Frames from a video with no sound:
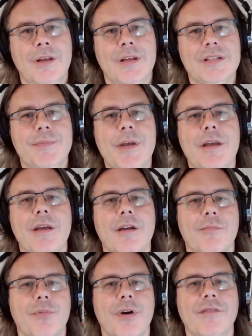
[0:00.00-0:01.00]
And speaking
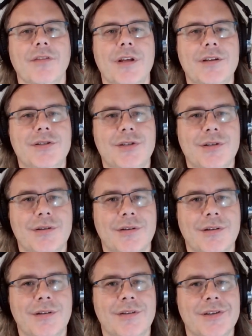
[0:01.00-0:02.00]
of privilege,
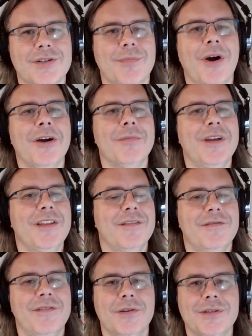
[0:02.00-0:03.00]
there's a part of me
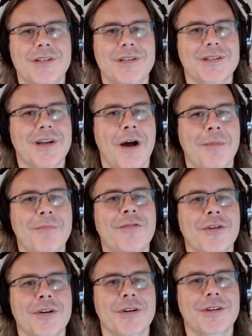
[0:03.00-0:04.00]
that feels
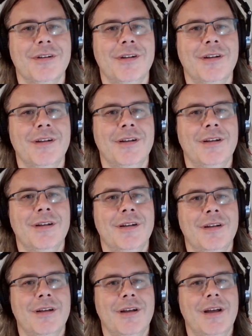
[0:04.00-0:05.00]
discomfort
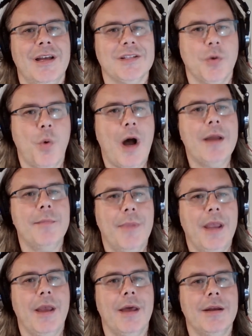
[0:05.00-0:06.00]
as a white
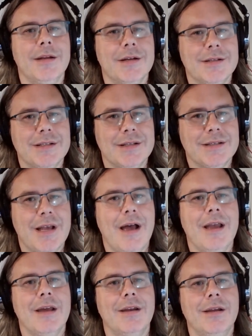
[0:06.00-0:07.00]
man in a
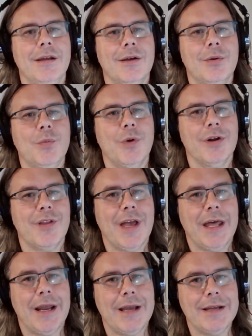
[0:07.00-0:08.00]
society where
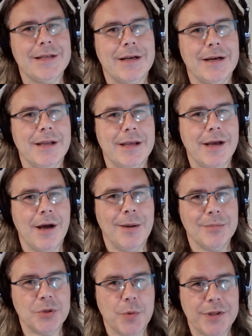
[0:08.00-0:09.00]
that identity
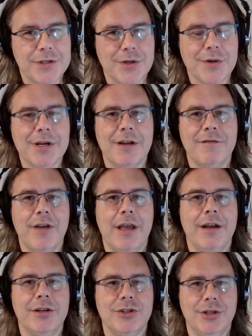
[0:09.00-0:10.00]
comes with certain
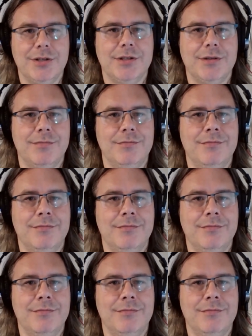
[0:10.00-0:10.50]
advantages.